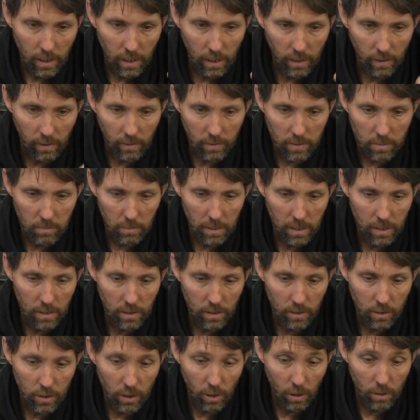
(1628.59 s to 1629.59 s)
It gives
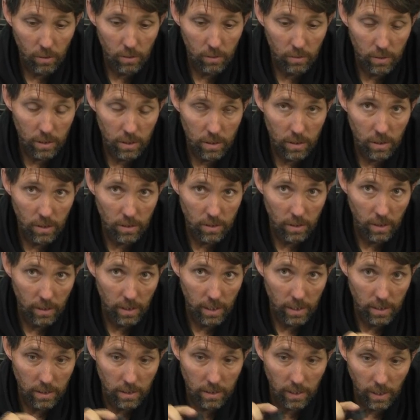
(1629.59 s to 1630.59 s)
me the total distance I
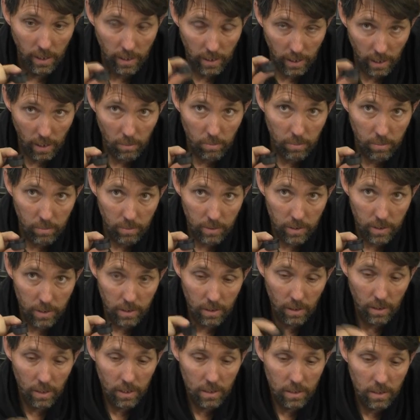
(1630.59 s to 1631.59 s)
need to take up, which
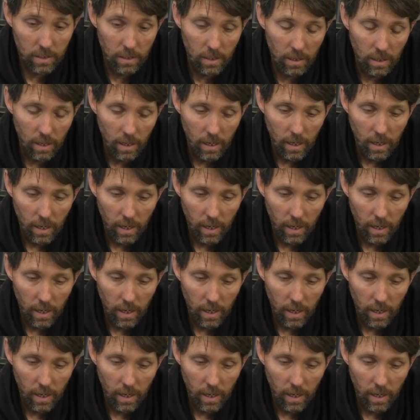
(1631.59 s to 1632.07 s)
is nice,